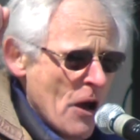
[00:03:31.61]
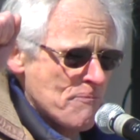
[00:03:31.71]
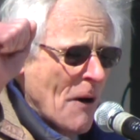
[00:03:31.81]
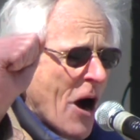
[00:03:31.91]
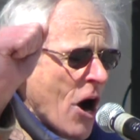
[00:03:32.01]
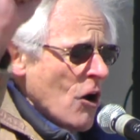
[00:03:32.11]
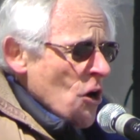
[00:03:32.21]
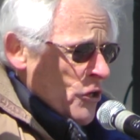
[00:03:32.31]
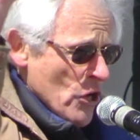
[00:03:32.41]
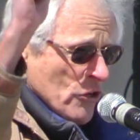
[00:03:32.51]
people
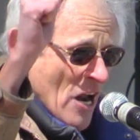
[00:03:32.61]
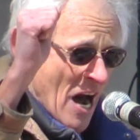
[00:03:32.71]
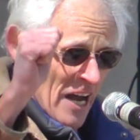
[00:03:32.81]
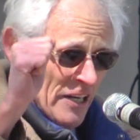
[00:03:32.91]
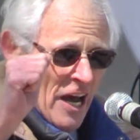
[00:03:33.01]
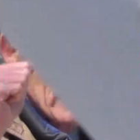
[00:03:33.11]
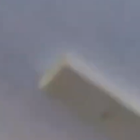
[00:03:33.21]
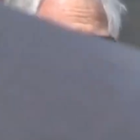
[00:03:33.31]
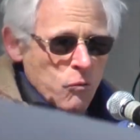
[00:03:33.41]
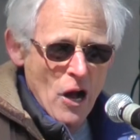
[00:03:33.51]

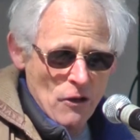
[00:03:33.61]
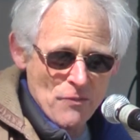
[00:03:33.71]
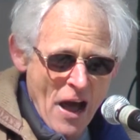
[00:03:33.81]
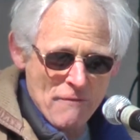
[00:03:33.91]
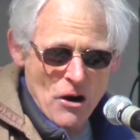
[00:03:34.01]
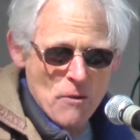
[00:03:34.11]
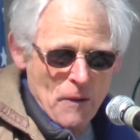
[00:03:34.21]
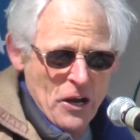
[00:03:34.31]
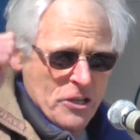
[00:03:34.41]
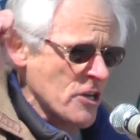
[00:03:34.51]
united will never
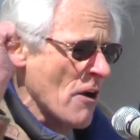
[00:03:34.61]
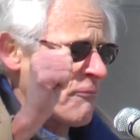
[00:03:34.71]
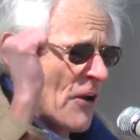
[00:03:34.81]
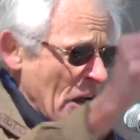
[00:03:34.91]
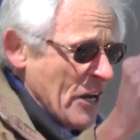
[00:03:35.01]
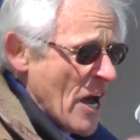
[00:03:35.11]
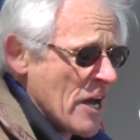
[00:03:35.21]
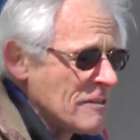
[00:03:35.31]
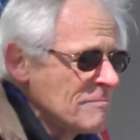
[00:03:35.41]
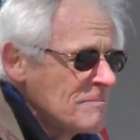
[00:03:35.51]
be
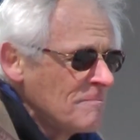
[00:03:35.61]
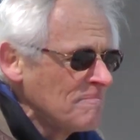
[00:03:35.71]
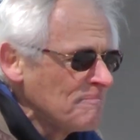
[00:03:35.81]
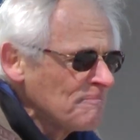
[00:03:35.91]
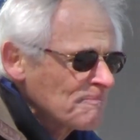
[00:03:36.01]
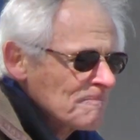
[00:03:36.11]
defeated! United will never